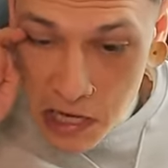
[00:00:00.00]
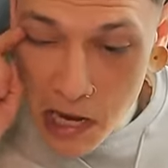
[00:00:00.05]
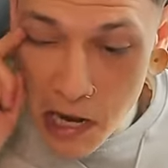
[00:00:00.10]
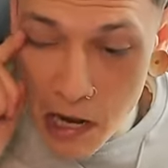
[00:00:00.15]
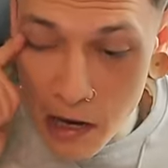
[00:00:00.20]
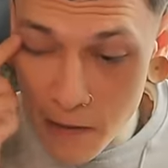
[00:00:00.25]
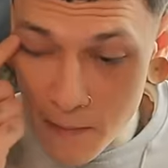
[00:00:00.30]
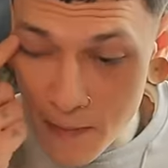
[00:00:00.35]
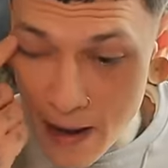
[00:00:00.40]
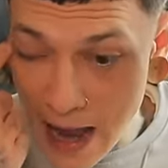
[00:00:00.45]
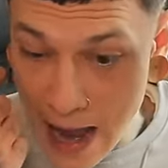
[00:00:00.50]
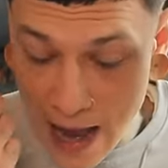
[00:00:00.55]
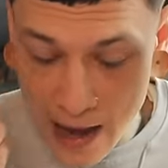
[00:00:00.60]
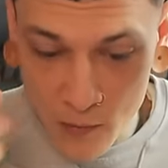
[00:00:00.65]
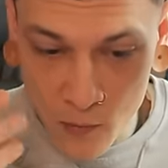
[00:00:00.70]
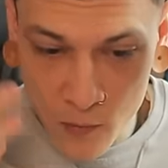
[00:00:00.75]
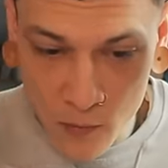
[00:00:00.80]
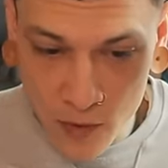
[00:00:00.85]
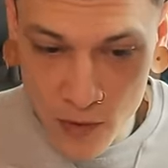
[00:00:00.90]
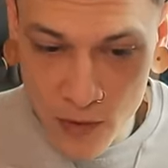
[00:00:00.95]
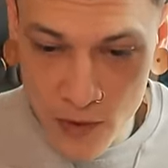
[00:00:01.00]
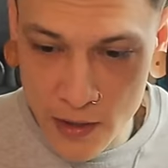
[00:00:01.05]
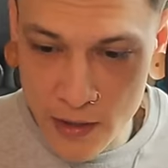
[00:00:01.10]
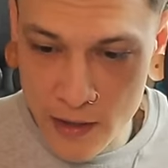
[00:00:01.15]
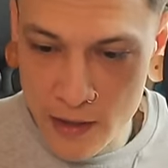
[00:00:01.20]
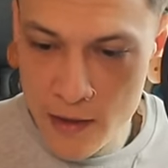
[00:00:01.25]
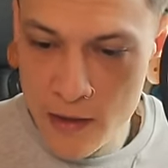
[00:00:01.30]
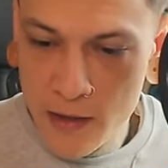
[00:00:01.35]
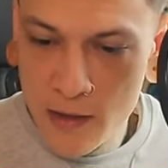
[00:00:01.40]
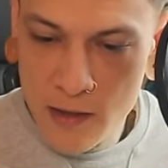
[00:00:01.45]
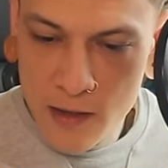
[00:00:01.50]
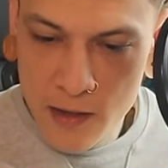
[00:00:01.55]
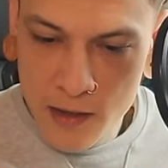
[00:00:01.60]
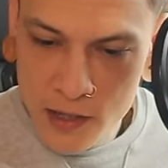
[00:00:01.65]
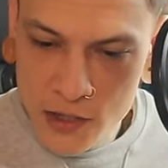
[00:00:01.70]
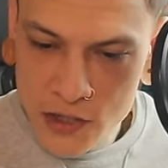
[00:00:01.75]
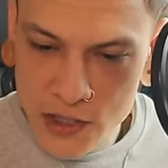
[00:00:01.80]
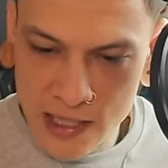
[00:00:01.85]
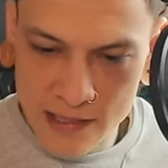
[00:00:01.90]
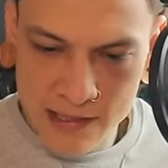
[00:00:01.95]
I would
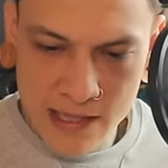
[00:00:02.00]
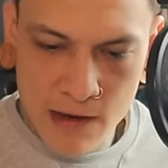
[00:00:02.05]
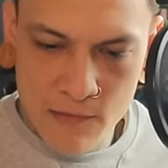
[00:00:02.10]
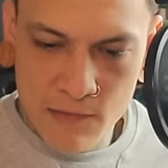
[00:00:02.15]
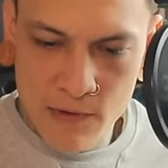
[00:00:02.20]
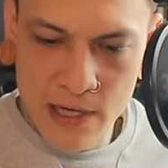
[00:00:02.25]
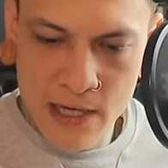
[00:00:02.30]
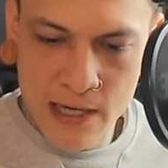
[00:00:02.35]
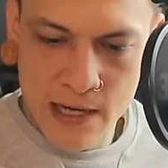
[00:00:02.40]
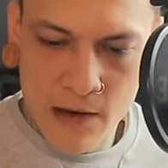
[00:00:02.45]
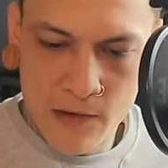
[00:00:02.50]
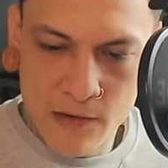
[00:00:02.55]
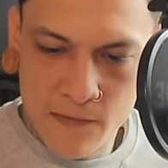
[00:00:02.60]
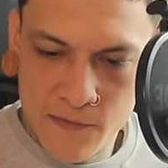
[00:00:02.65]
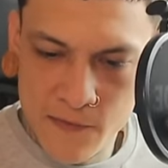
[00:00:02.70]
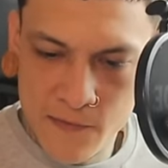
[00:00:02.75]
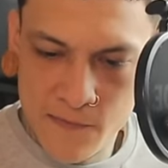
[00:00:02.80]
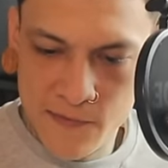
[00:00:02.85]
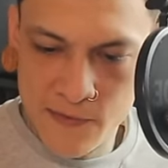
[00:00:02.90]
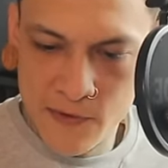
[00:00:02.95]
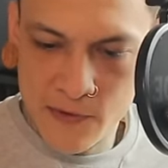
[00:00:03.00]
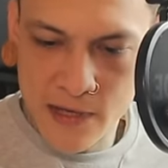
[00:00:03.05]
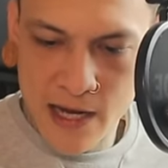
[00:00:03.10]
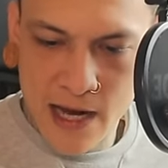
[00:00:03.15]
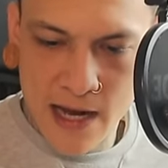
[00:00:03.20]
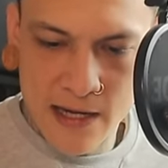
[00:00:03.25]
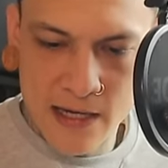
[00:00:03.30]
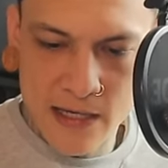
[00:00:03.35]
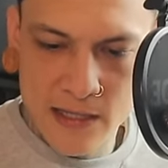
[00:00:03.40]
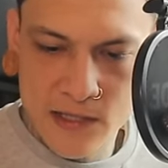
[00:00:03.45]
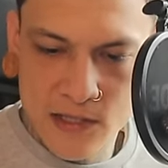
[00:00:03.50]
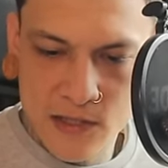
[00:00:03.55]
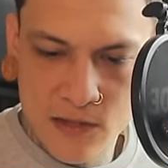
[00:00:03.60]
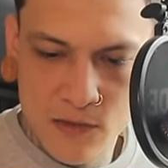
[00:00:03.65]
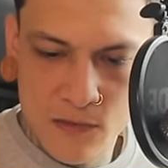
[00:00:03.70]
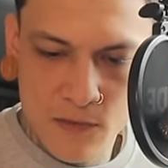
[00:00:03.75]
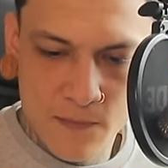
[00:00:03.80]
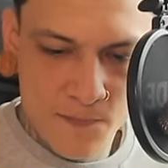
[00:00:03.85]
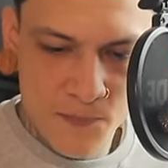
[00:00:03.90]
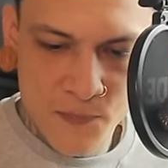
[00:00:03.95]
check that reading out if you feel guided
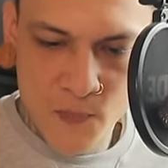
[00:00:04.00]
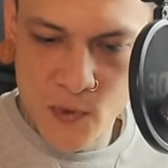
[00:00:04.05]
to.